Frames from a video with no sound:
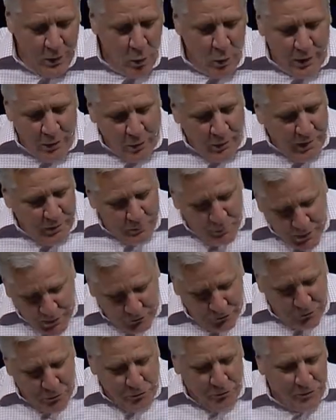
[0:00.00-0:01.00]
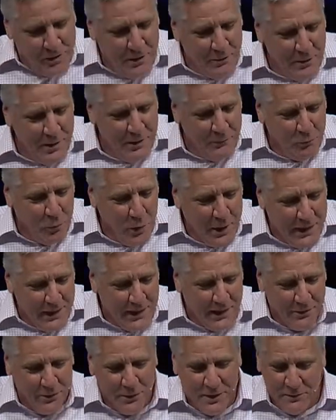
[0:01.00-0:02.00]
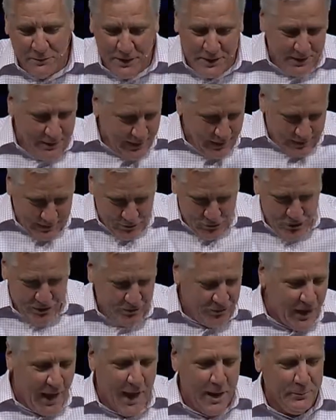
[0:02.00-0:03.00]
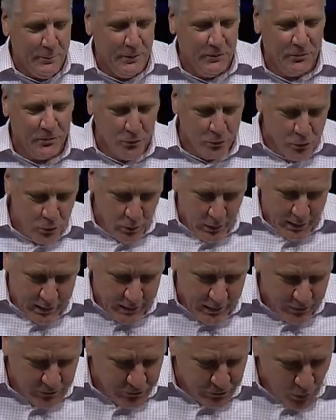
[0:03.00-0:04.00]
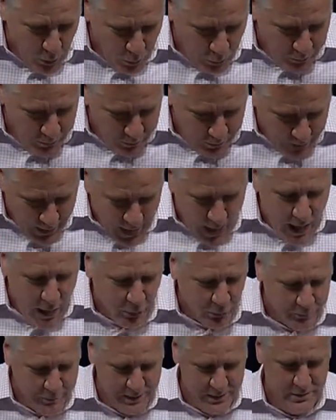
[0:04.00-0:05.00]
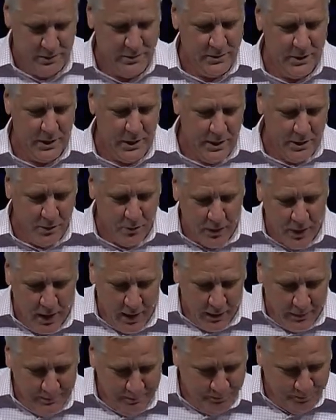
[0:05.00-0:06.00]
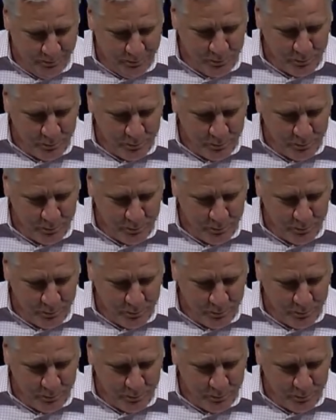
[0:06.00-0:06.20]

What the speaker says: No, I don't have pictures, I don't have weight, I don't have anything. It just happens, so you ladies don't hound me today, okay?